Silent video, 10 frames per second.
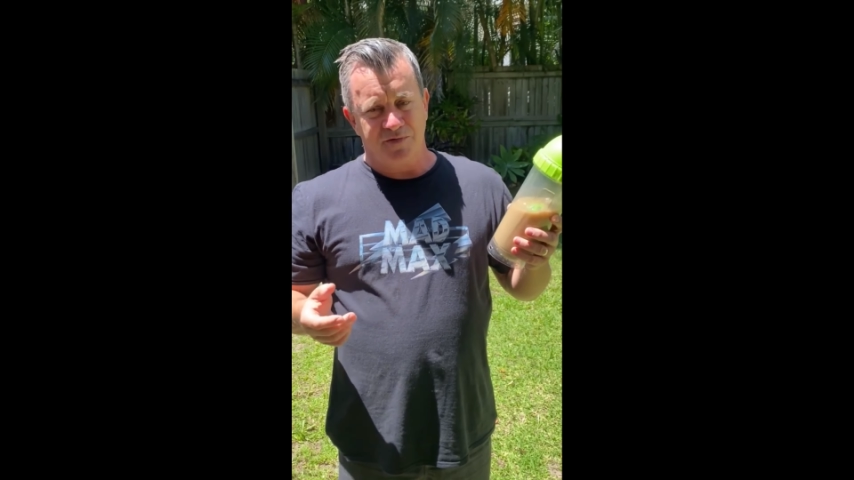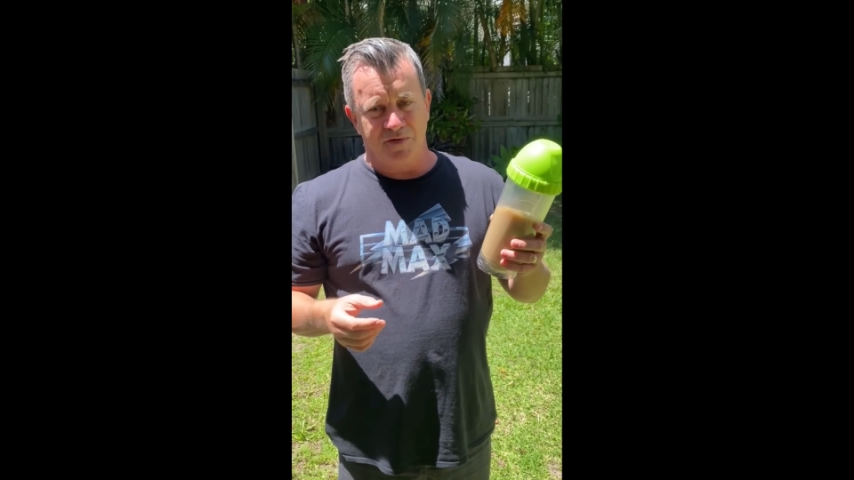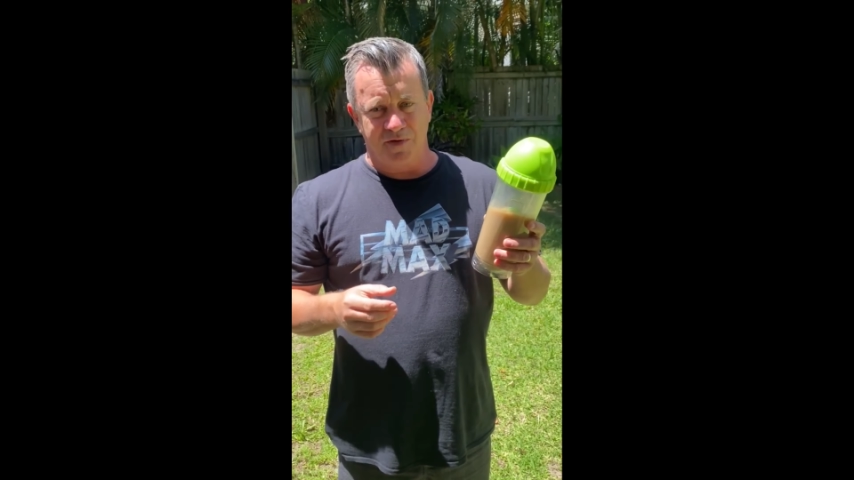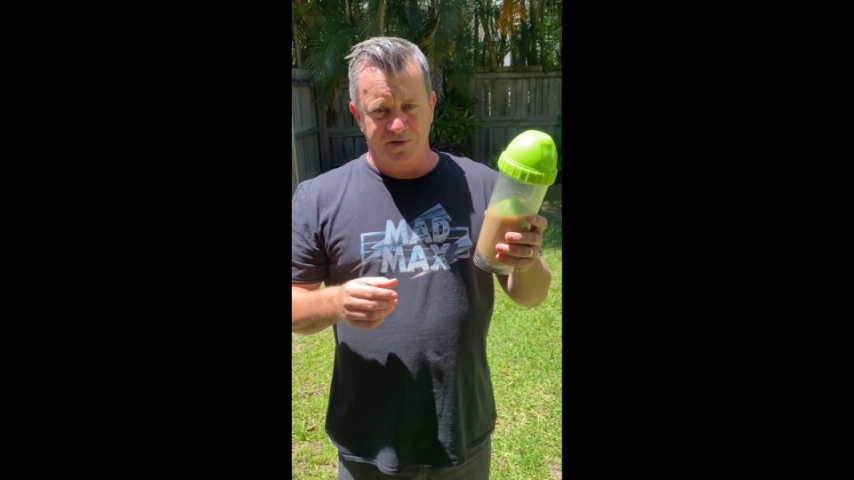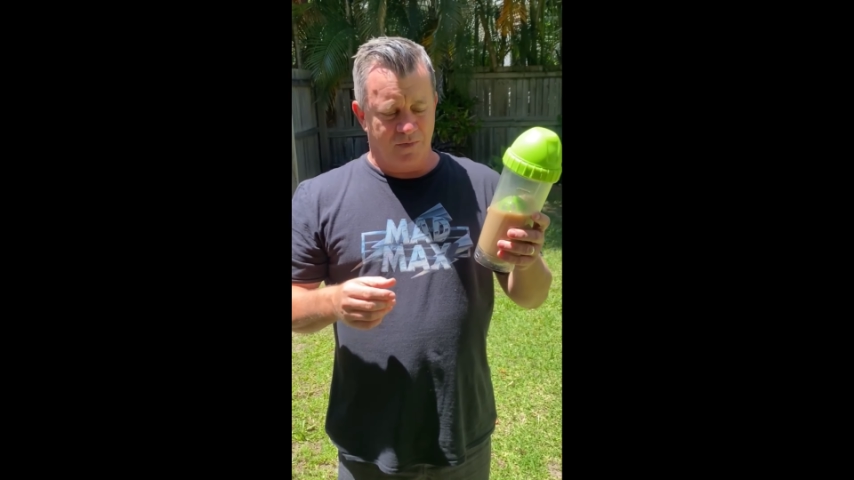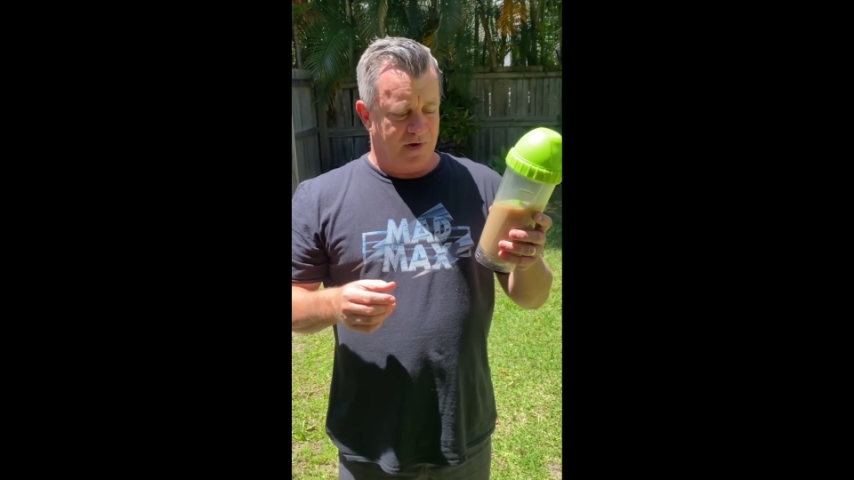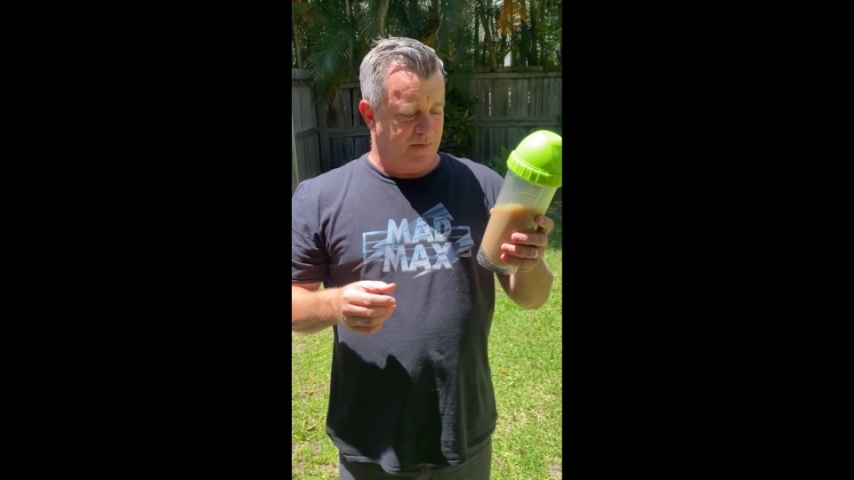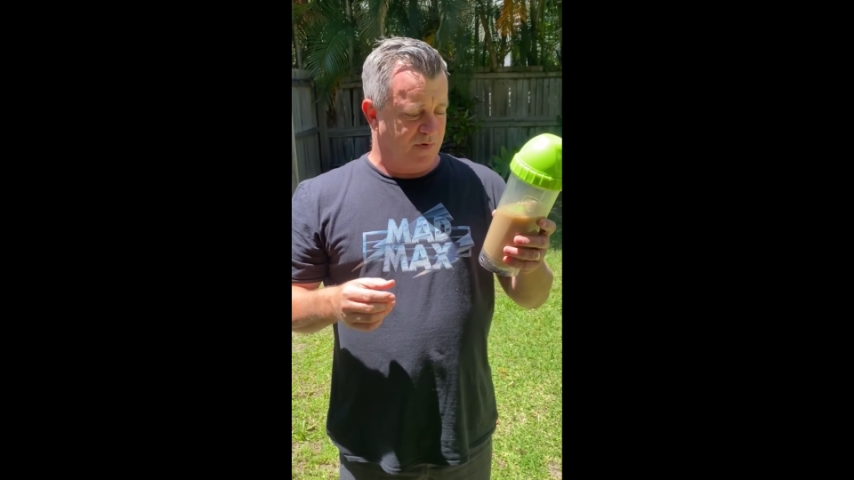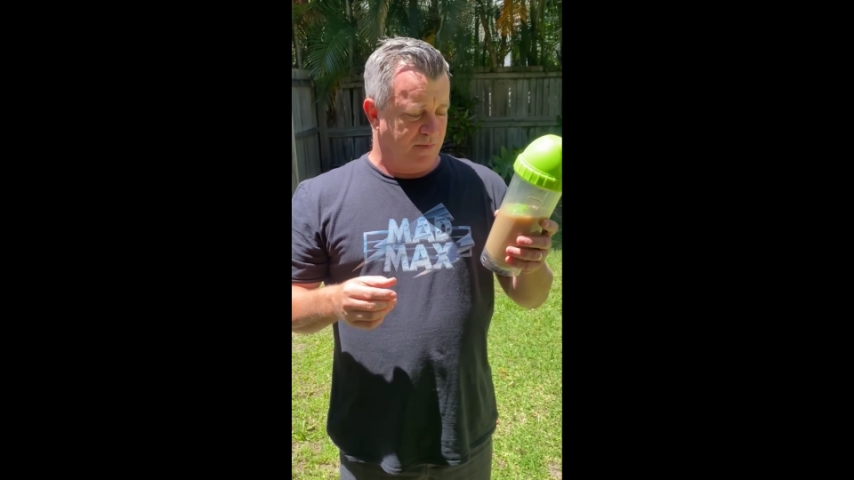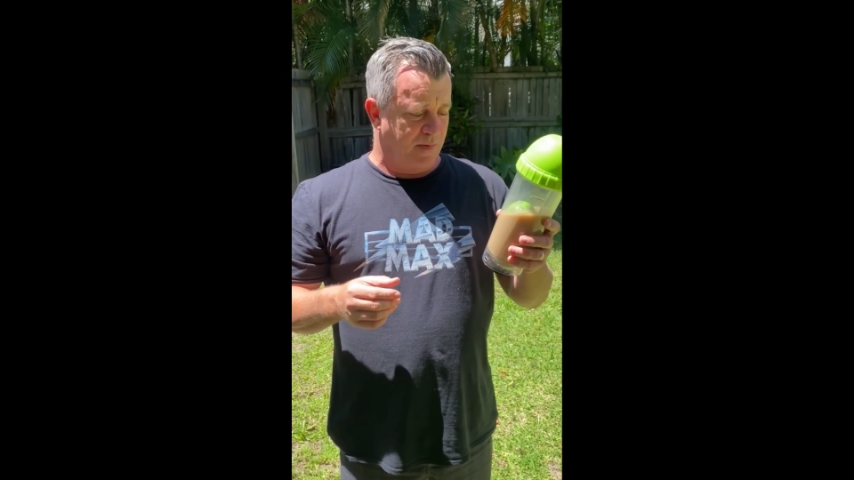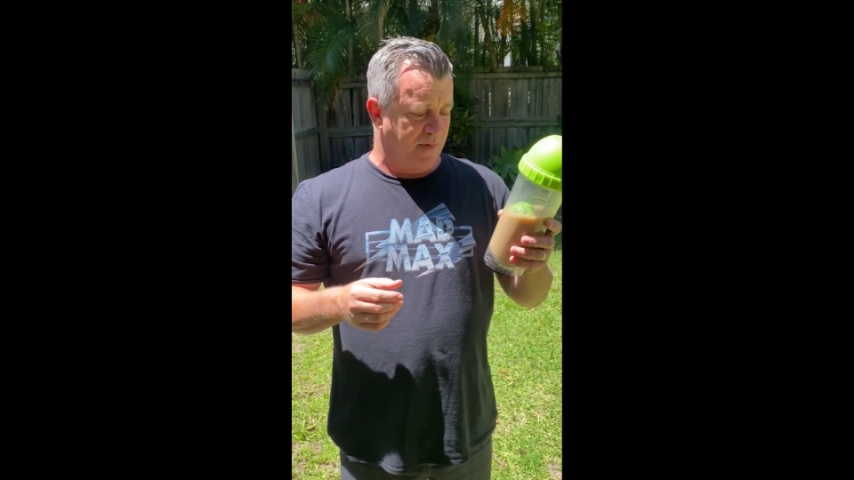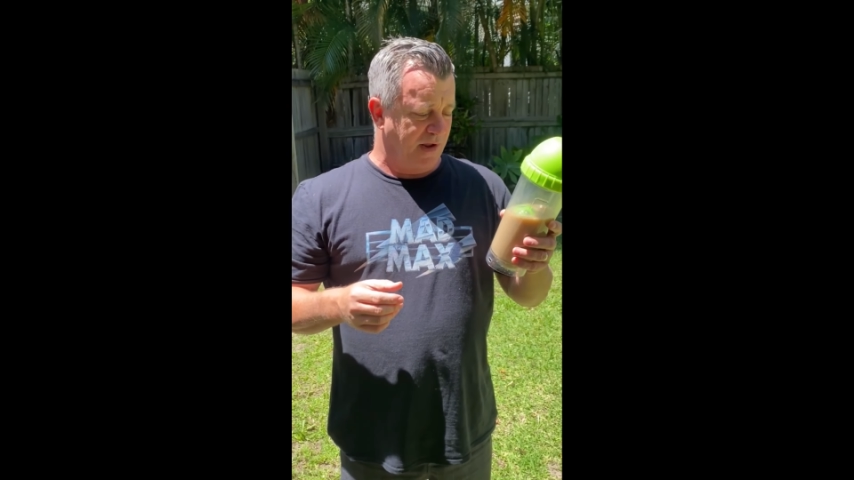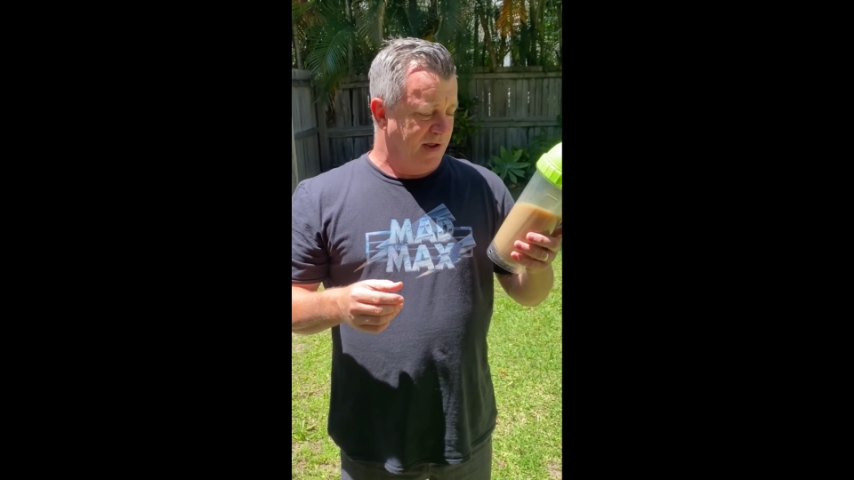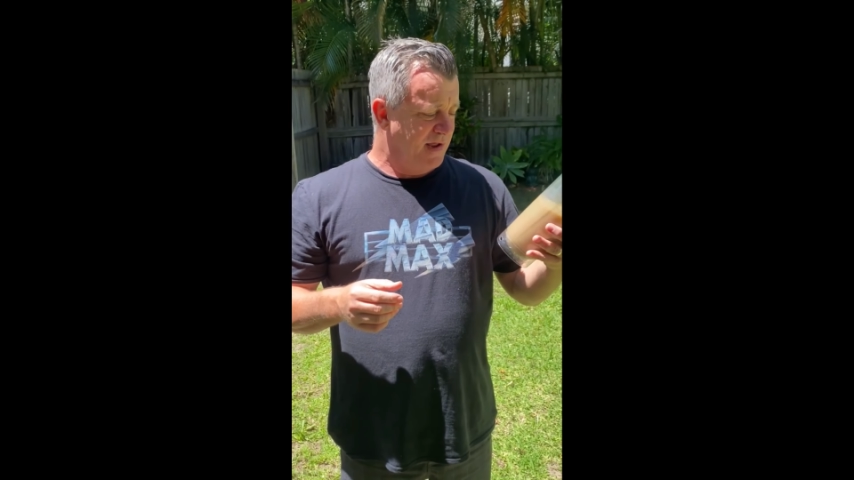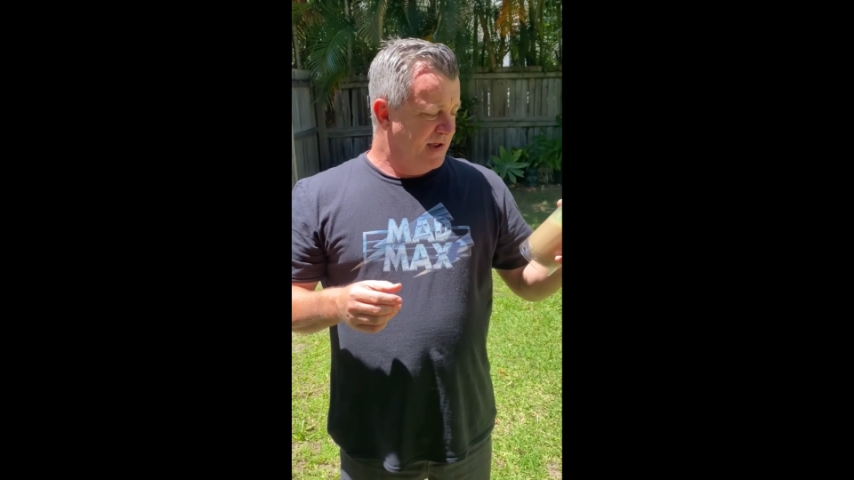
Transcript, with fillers: five times a week probably.